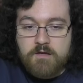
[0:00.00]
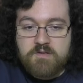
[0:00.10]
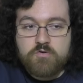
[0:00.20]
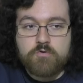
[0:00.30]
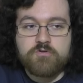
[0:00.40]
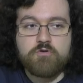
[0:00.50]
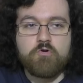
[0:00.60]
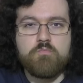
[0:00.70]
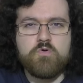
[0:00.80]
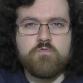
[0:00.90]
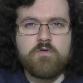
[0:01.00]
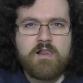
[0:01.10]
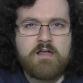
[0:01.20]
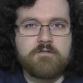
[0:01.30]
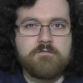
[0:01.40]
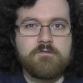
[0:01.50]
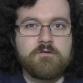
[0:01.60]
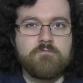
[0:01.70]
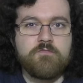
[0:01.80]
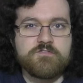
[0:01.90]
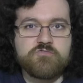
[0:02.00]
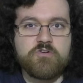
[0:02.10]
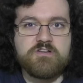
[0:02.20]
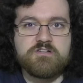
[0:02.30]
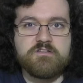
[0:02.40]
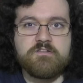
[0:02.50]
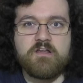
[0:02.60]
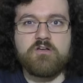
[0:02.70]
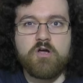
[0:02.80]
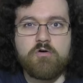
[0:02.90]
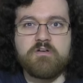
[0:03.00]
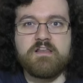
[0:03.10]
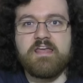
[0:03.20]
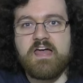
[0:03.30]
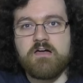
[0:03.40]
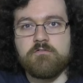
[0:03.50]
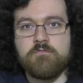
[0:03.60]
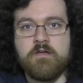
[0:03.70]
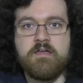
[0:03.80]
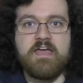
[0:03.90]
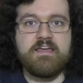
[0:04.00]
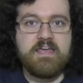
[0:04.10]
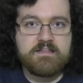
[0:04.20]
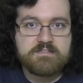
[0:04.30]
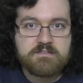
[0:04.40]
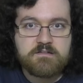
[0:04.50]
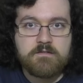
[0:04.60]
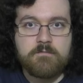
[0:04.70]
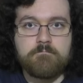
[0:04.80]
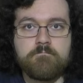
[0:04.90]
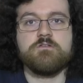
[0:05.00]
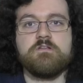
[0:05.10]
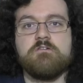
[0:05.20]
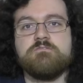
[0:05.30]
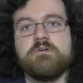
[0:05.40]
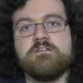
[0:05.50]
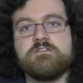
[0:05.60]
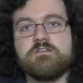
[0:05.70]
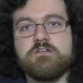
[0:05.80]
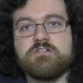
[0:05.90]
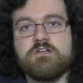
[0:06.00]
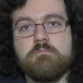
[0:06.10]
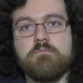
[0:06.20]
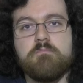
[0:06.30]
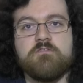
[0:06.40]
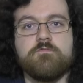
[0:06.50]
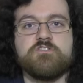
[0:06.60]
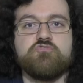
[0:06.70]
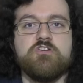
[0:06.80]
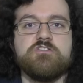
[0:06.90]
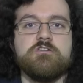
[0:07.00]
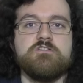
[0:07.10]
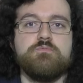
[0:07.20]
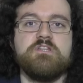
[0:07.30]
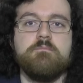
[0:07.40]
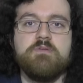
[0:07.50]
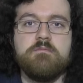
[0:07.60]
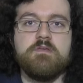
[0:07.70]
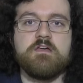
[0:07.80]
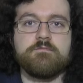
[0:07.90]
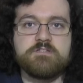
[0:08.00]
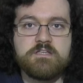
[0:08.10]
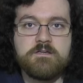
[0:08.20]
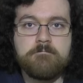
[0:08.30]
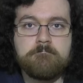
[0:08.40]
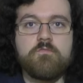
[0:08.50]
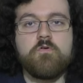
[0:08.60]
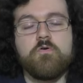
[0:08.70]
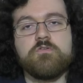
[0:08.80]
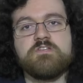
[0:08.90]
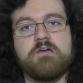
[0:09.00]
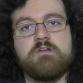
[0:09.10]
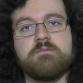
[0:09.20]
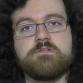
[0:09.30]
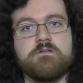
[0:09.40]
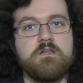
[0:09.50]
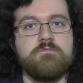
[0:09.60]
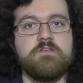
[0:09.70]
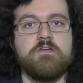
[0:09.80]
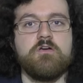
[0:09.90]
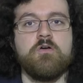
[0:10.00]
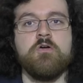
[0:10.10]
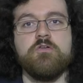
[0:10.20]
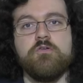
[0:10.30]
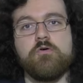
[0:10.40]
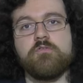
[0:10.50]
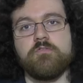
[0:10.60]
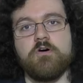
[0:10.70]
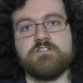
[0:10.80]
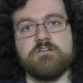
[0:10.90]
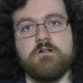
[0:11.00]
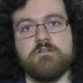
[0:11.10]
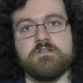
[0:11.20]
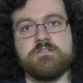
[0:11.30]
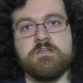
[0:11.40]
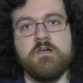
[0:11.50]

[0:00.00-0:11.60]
in order to remove a lot of the frustrations that I currently have against them. So that was my discussion about my frustrations with the BBFC. Of course, I would absolutely love to hear your thoughts on all this.